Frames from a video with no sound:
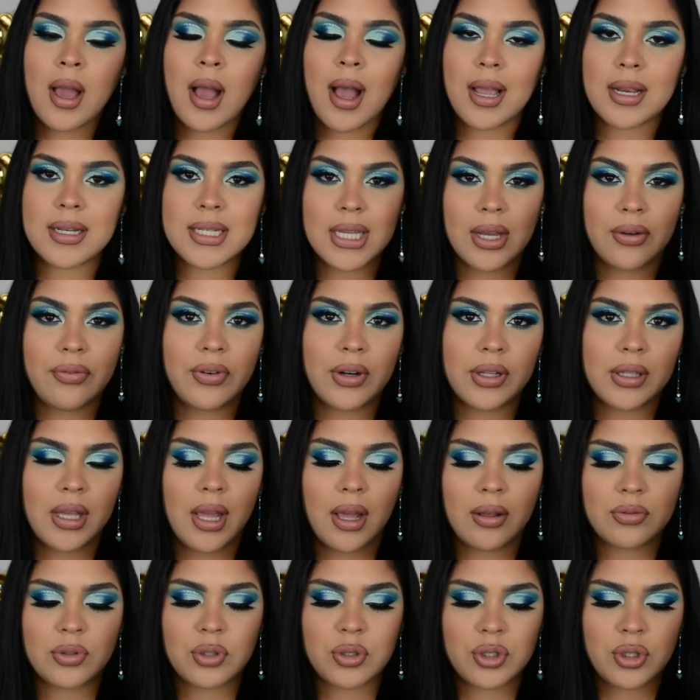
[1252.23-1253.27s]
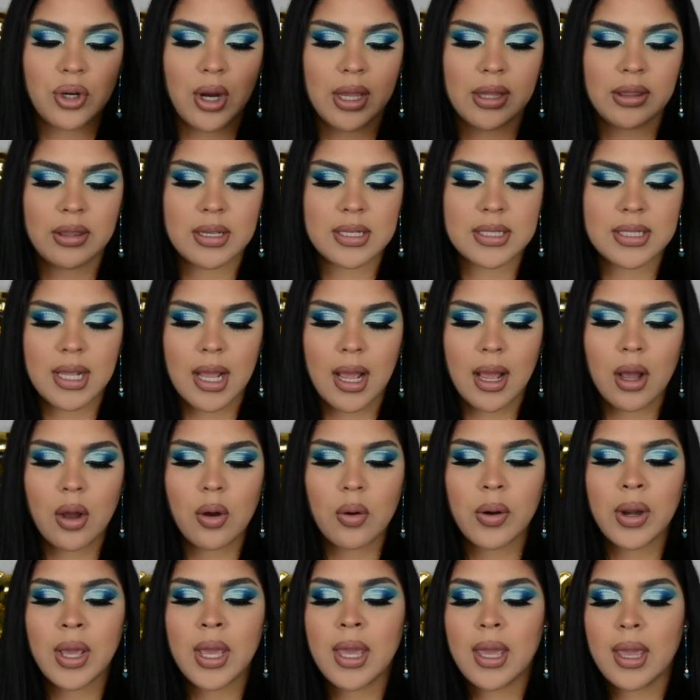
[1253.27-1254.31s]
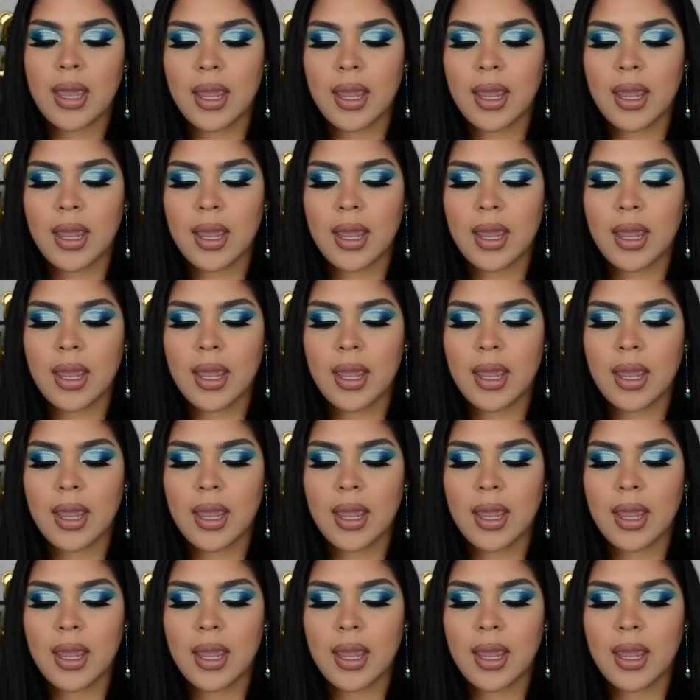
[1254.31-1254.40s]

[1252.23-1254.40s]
I definitely have to try this out.